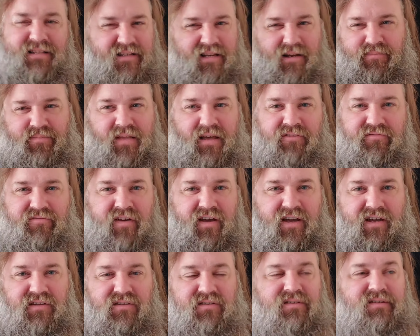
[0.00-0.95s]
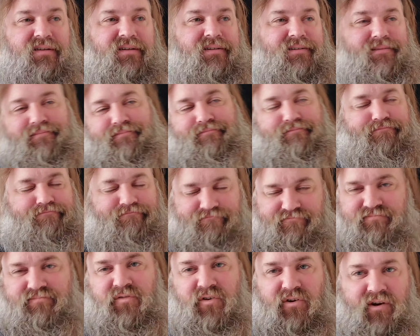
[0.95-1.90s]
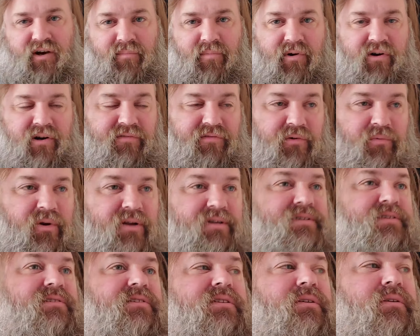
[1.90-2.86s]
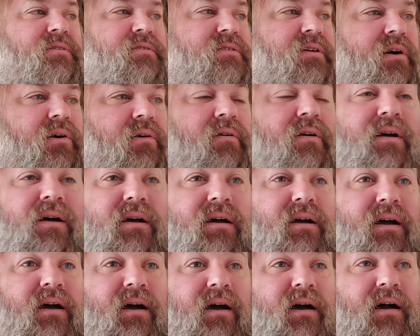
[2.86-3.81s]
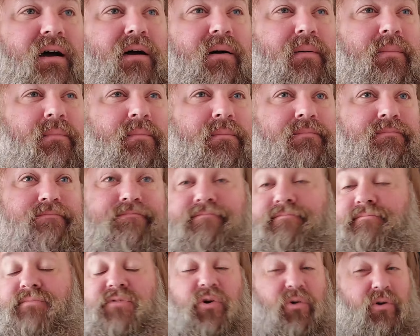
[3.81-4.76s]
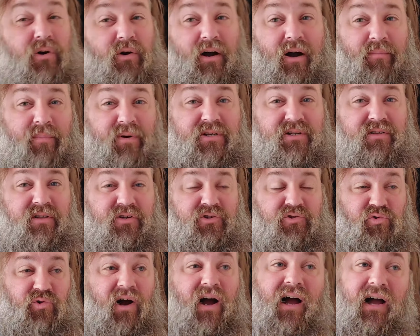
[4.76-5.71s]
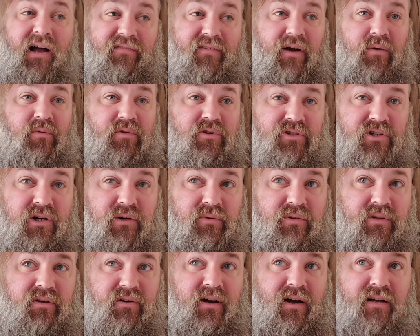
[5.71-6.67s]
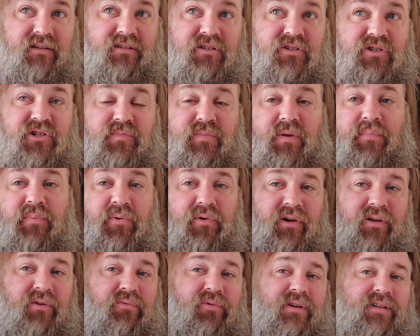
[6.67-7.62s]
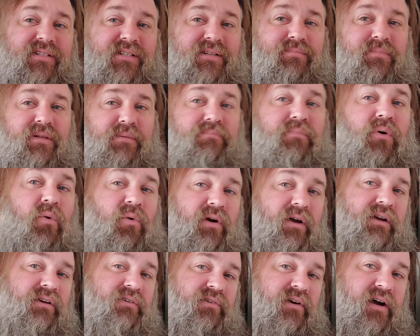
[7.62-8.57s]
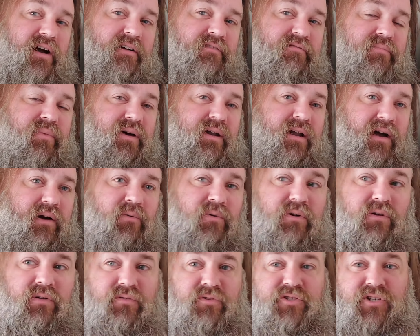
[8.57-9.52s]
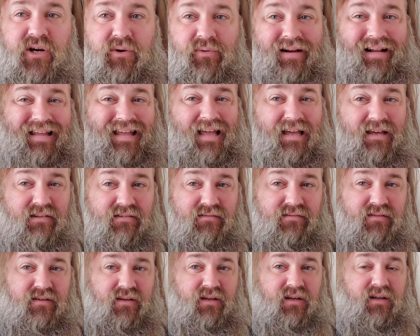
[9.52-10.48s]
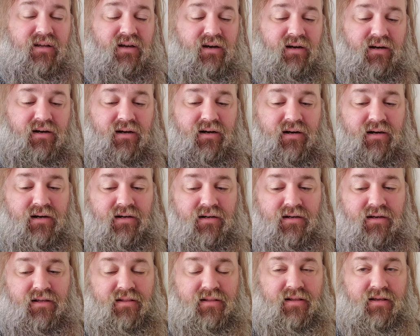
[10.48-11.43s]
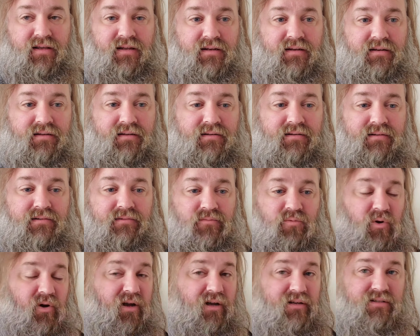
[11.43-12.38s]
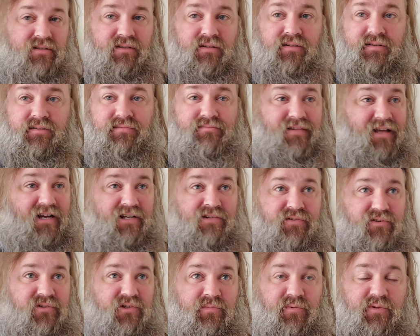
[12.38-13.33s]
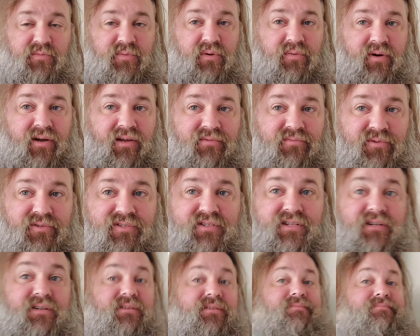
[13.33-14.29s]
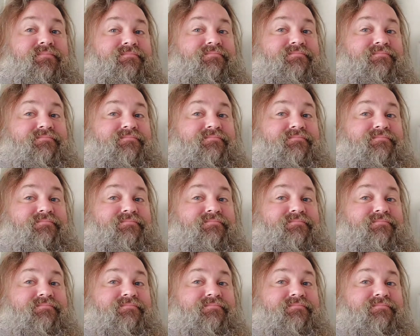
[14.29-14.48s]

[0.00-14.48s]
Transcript: skipped that phase for a number of different reasons. So. Don't know how much of the drive I will share with you guys. It should be a pretty reasonably boring drive, but I will share what I can. And then we'll get to Nashville Super Speedway and we'll see